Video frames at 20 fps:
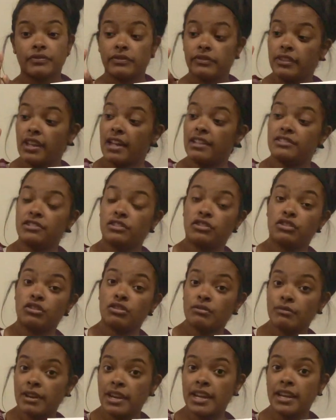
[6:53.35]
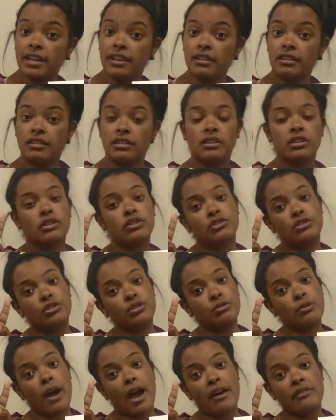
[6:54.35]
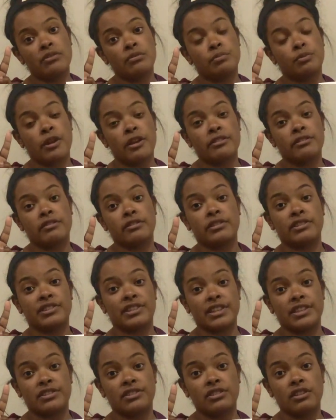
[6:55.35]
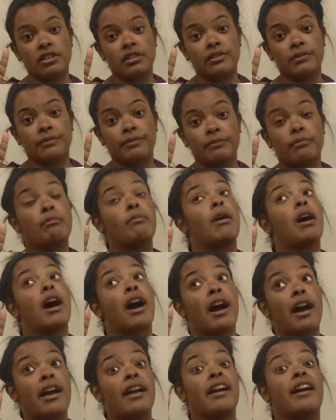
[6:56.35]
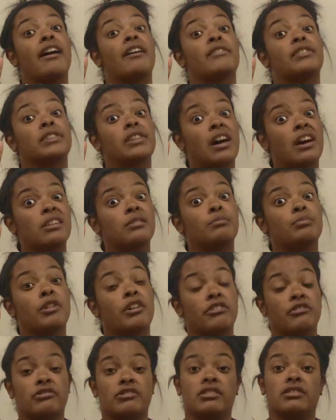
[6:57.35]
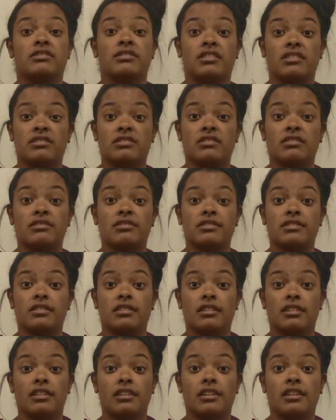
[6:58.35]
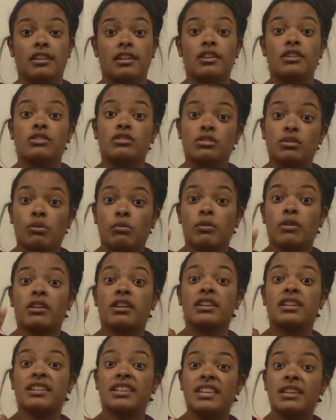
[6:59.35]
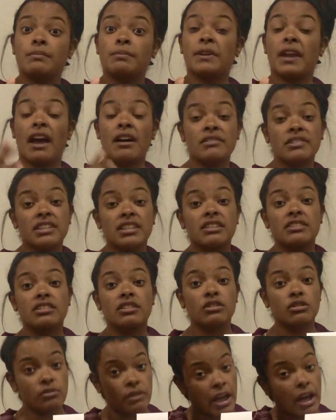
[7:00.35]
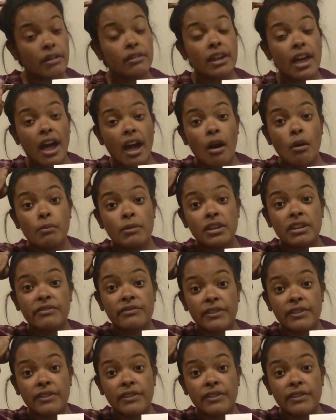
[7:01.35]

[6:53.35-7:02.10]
That's 3. Do you have a brother or sister? I have a lot of brothers and sisters. So we're going to keep counting until you count how many